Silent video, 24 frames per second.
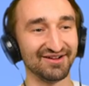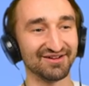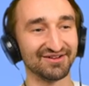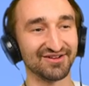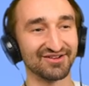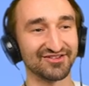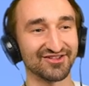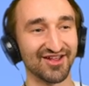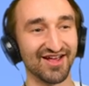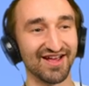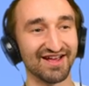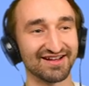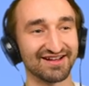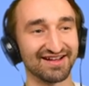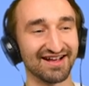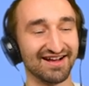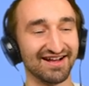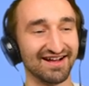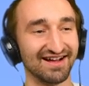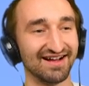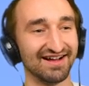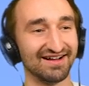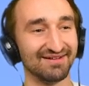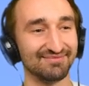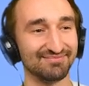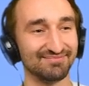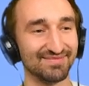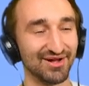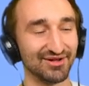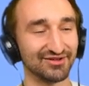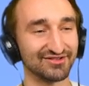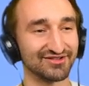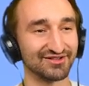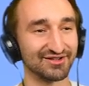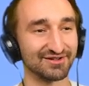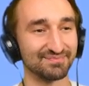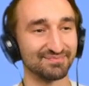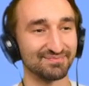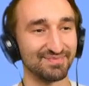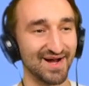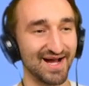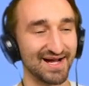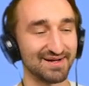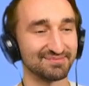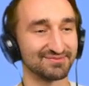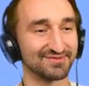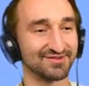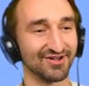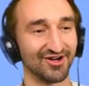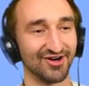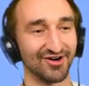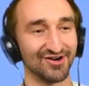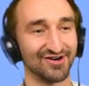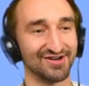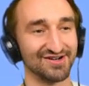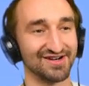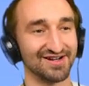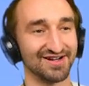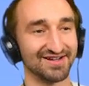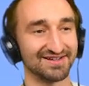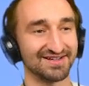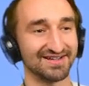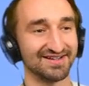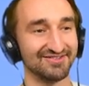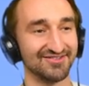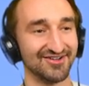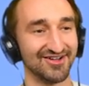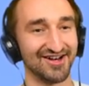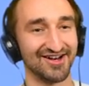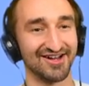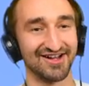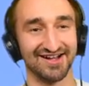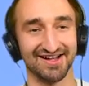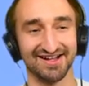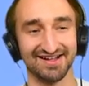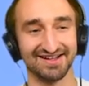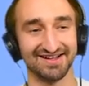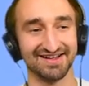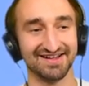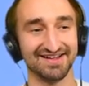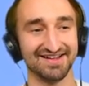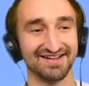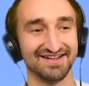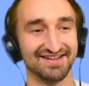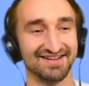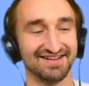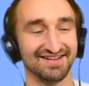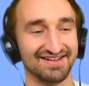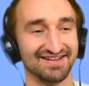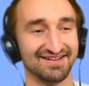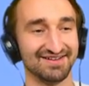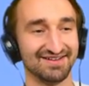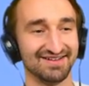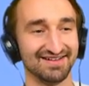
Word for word: it looks oh, like a melted Pop Tart. I give it a. Those, those